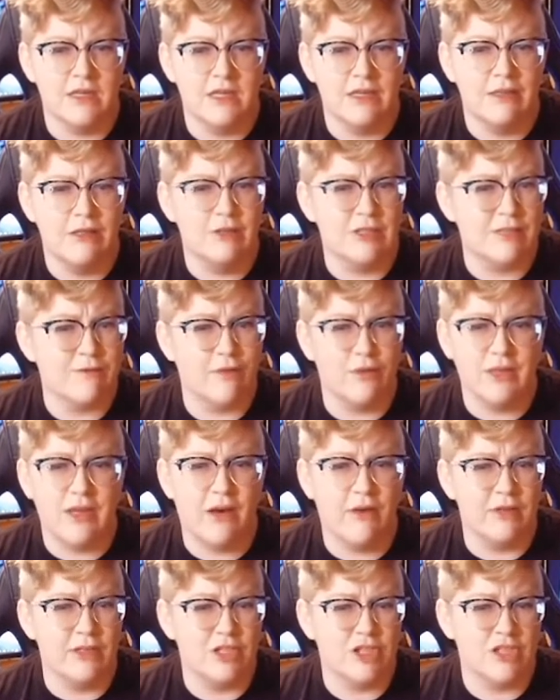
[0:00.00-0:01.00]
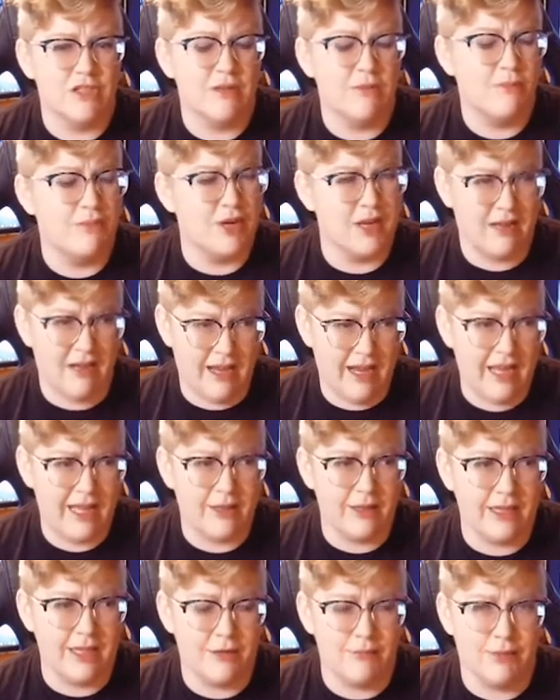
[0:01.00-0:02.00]
Useful knowledge, but
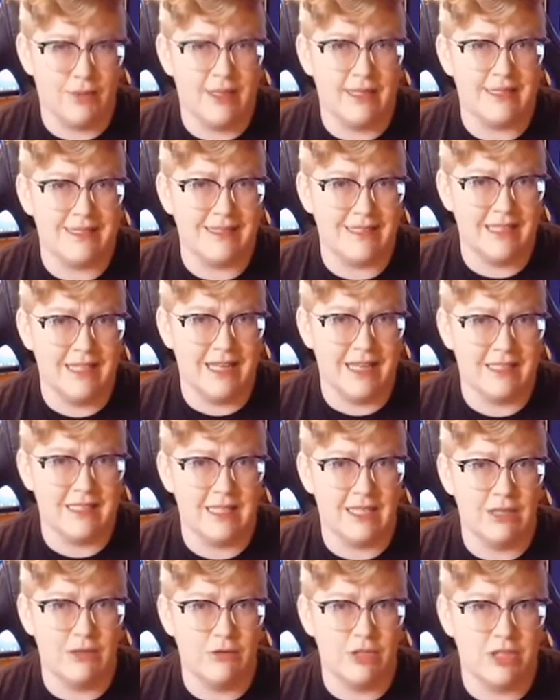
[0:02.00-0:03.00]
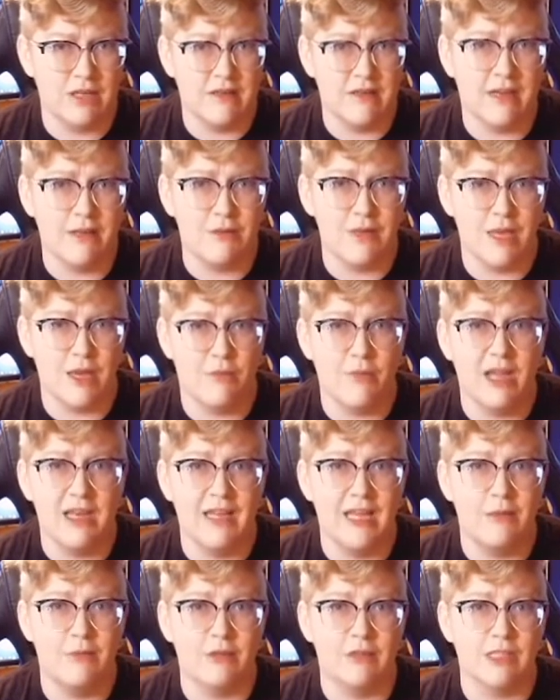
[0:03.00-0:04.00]
highly unpleasant in execution. I think my
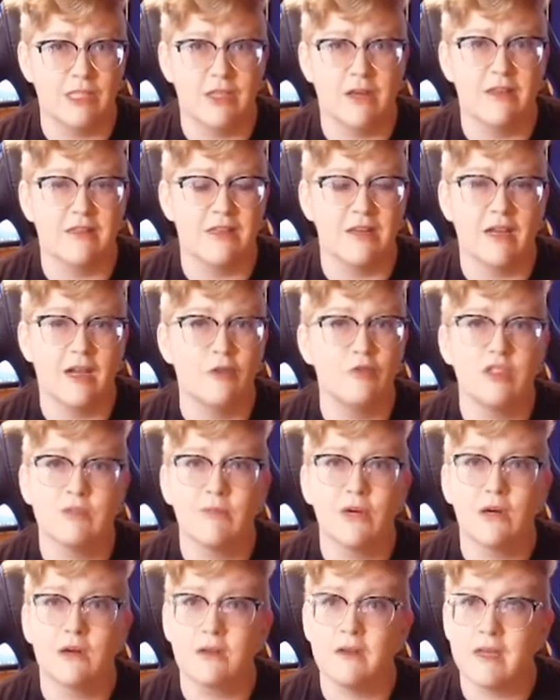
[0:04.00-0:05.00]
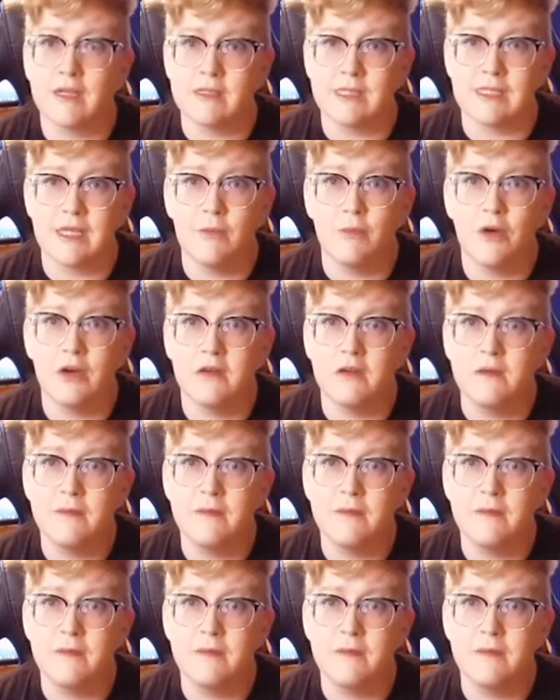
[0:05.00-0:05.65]
neighbors thought that I was murdering someone.